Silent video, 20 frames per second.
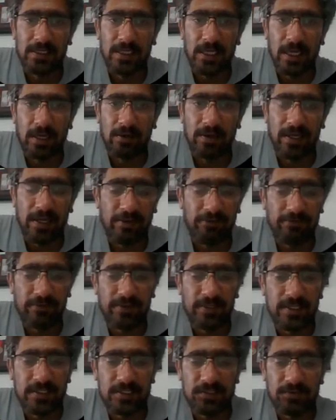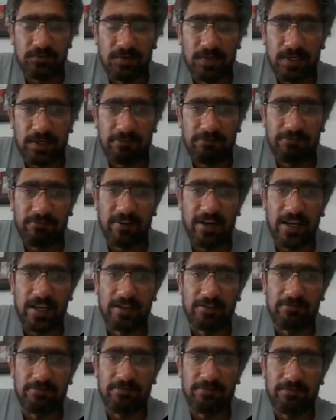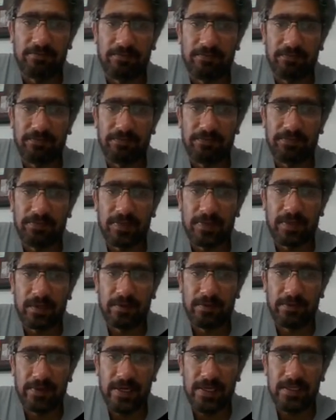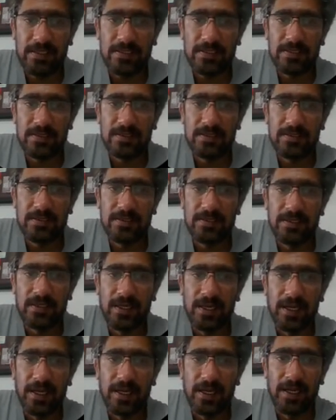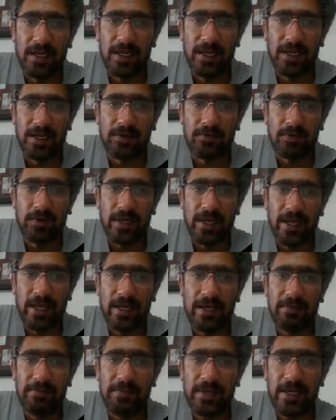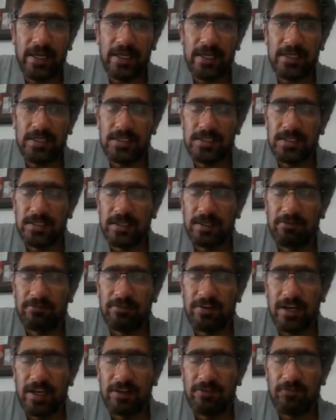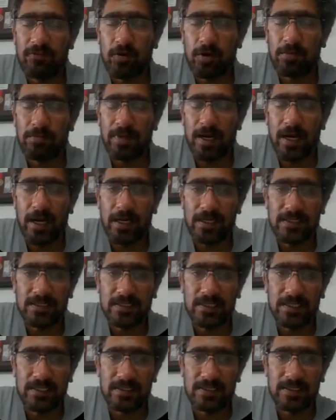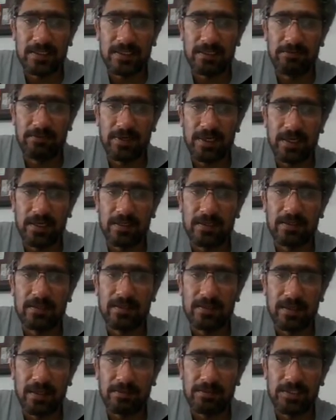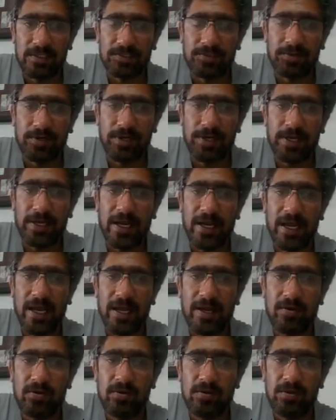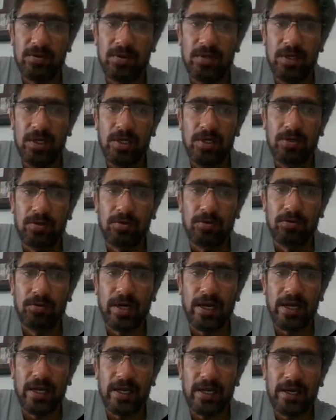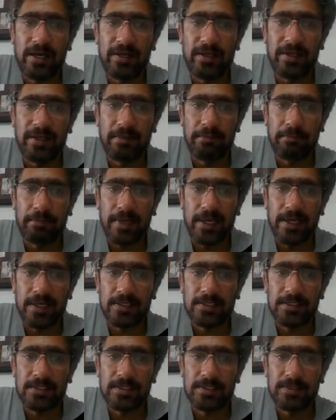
Now if this were a 5, right, it would eliminate the 5 from R6C1. I'm just drawing an arrow to highlight the impact.